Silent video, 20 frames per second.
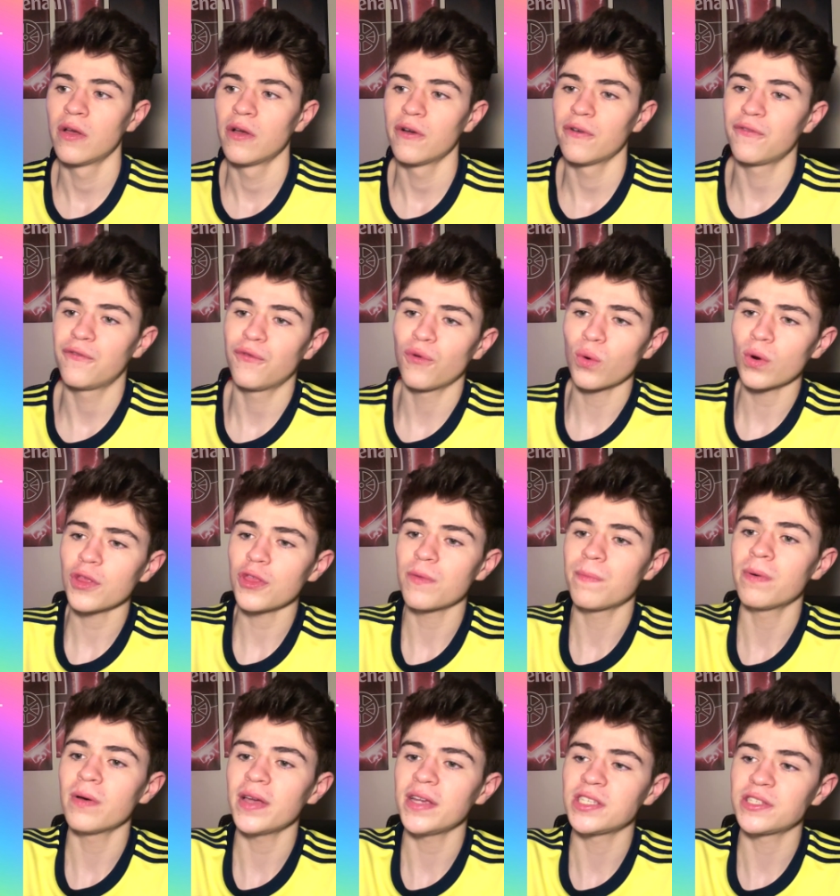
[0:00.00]
4th
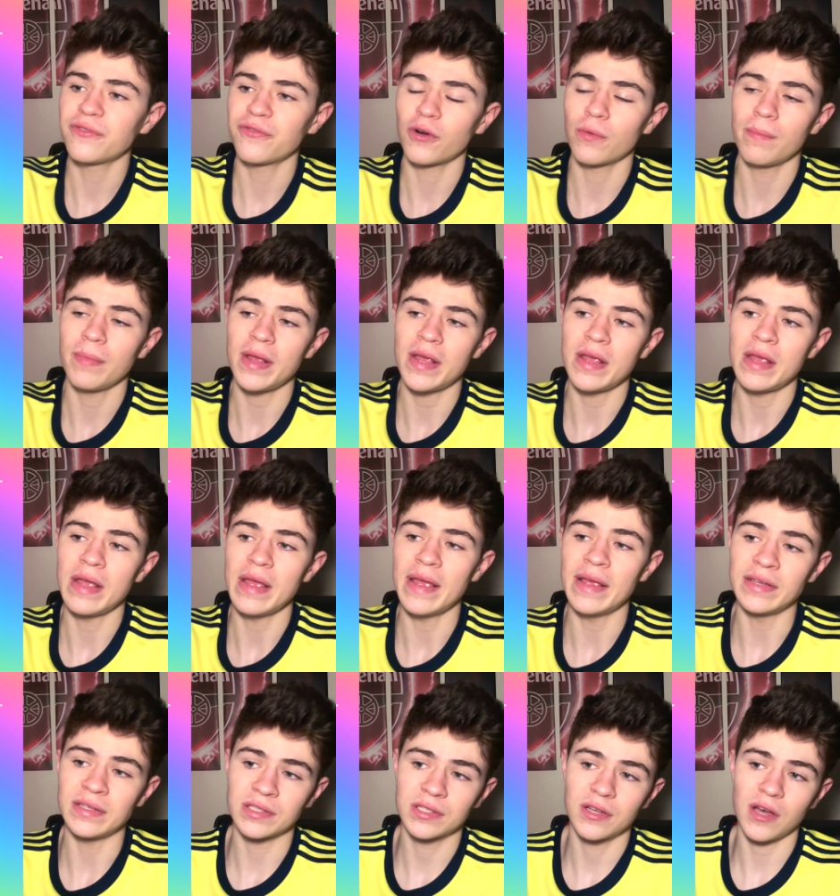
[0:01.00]
place for me
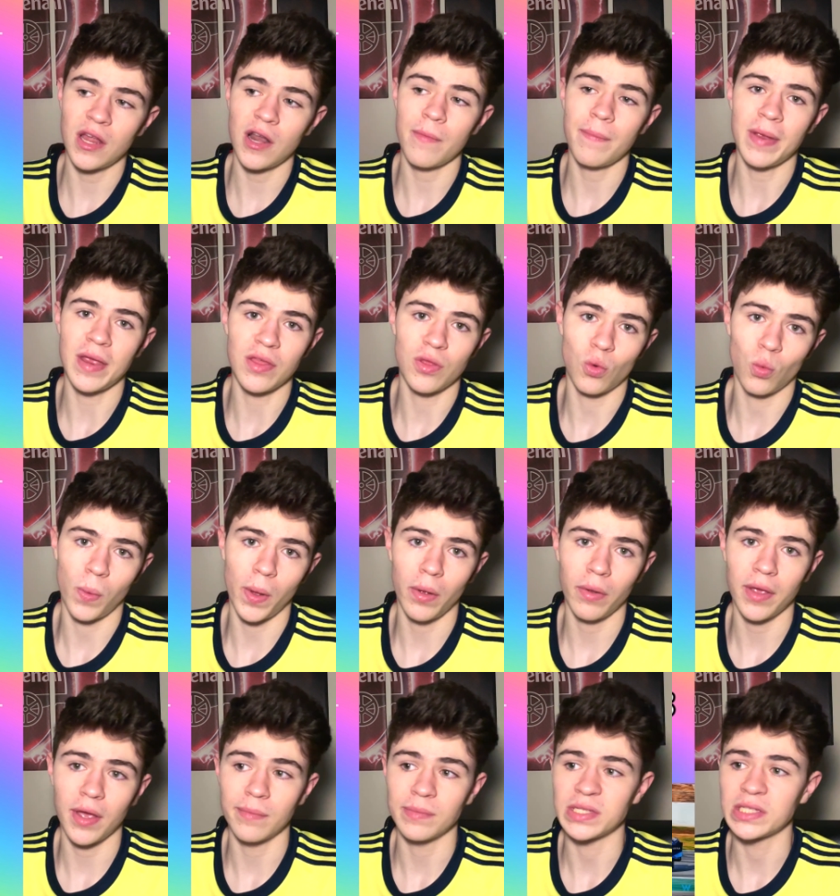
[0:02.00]
is gonna be the
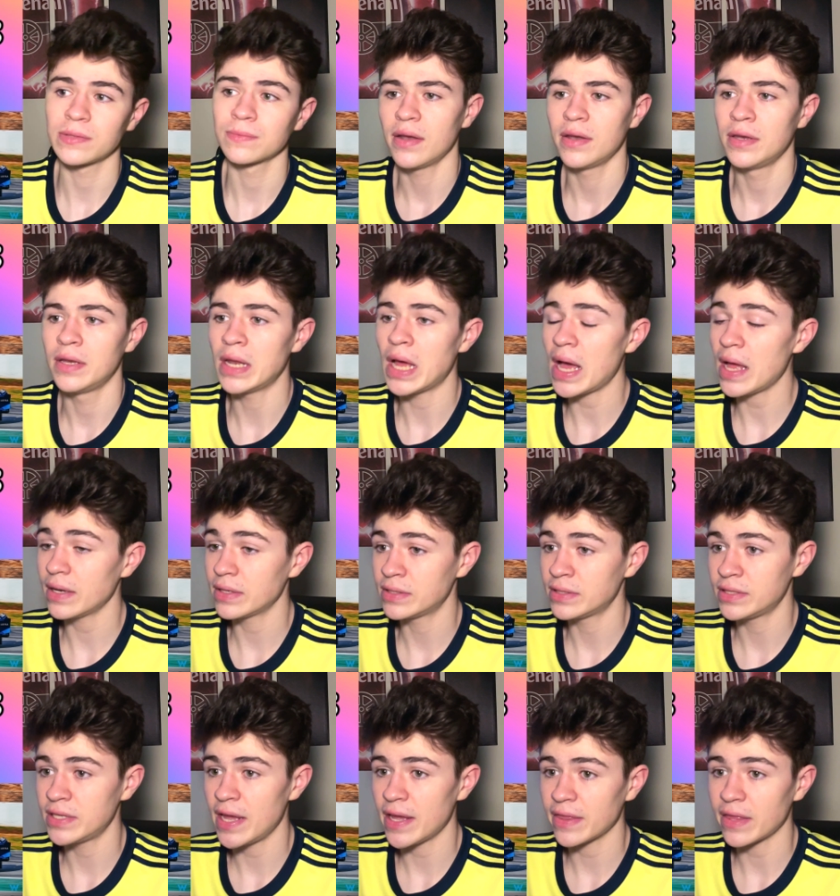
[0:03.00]
Williams. Not
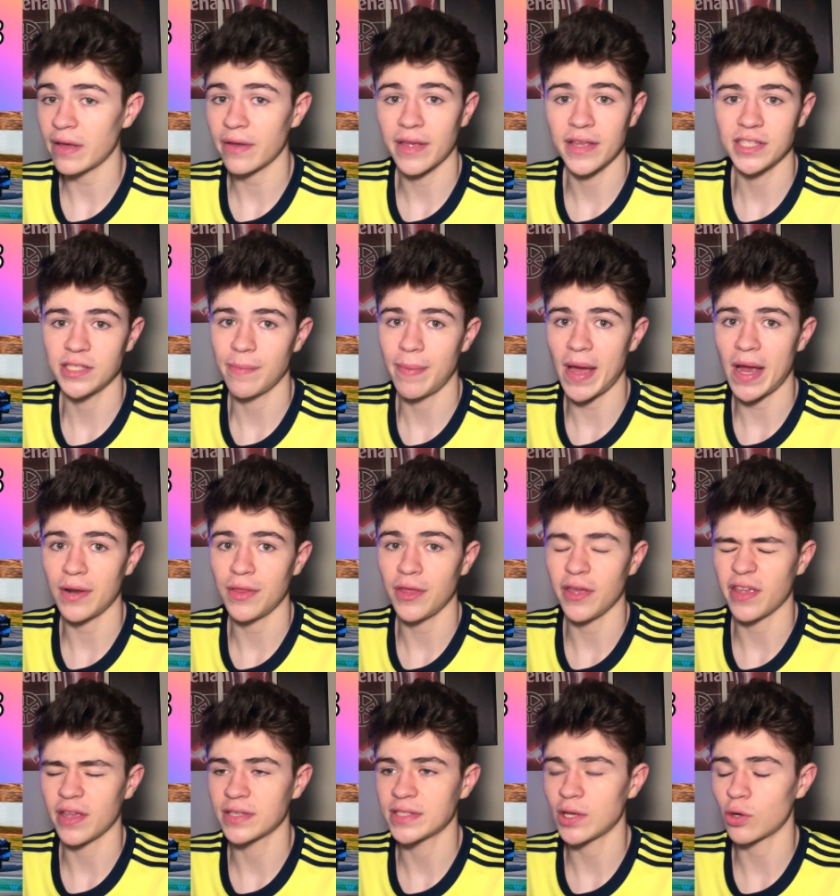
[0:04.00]
saying that like it's a bad thing,
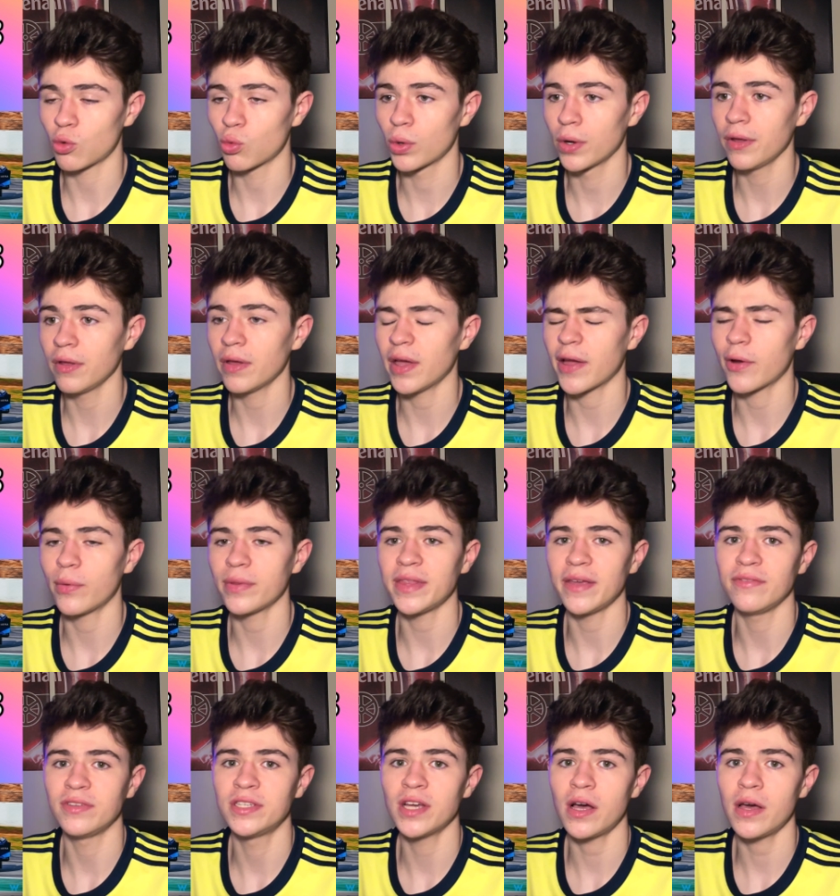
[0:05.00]
because I really like what
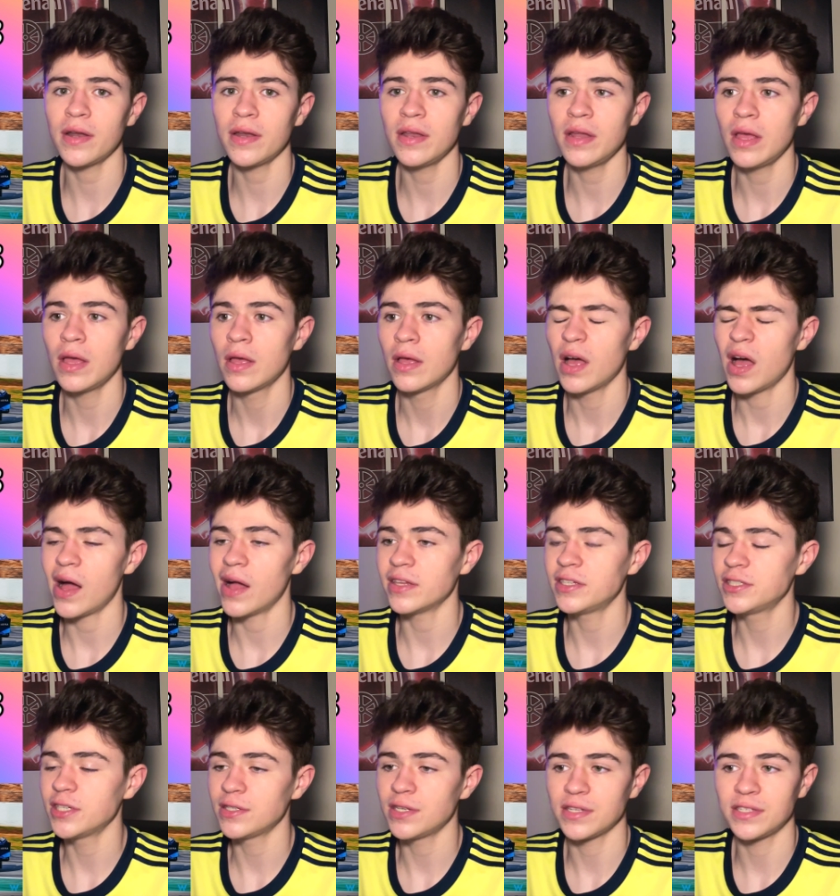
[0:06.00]
they've done.
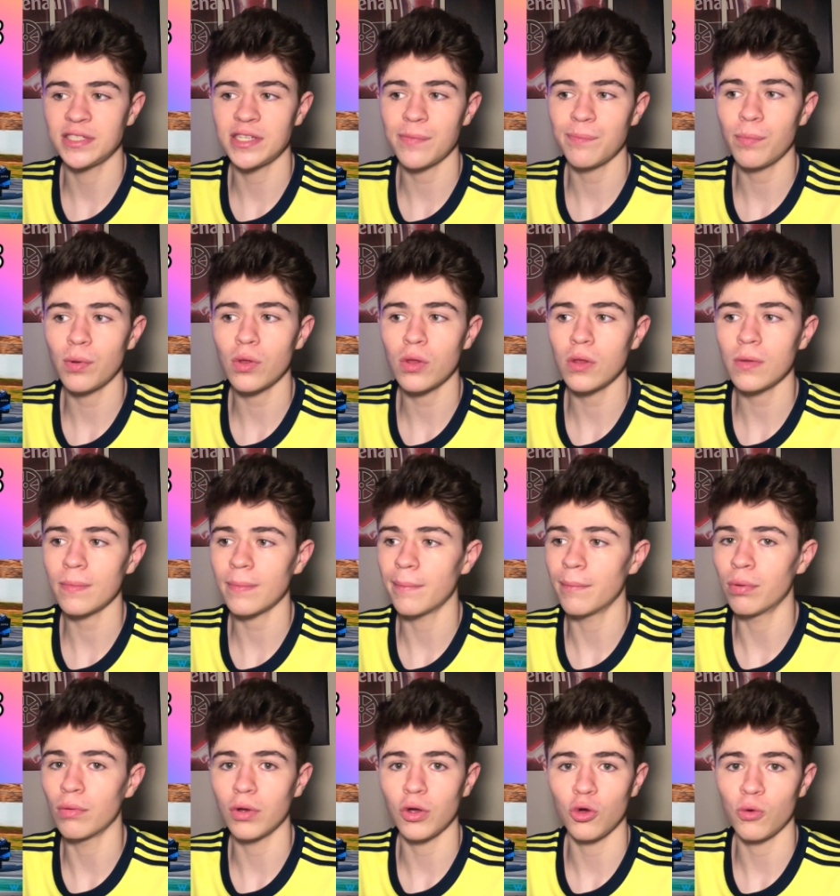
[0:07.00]
It's just a simple
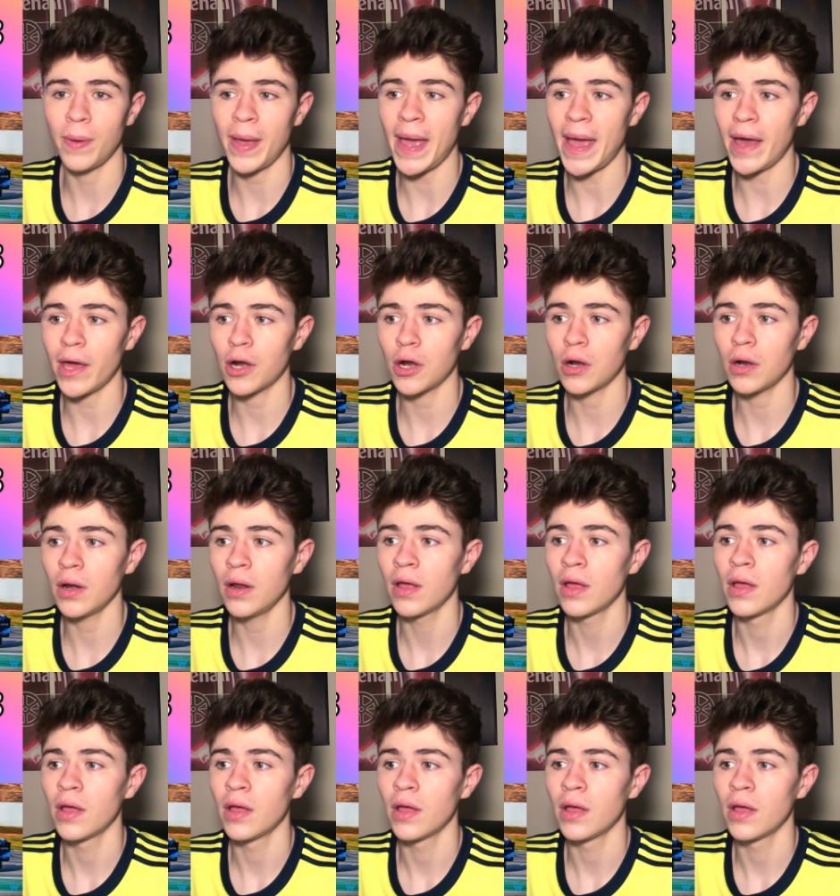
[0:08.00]
blue pattern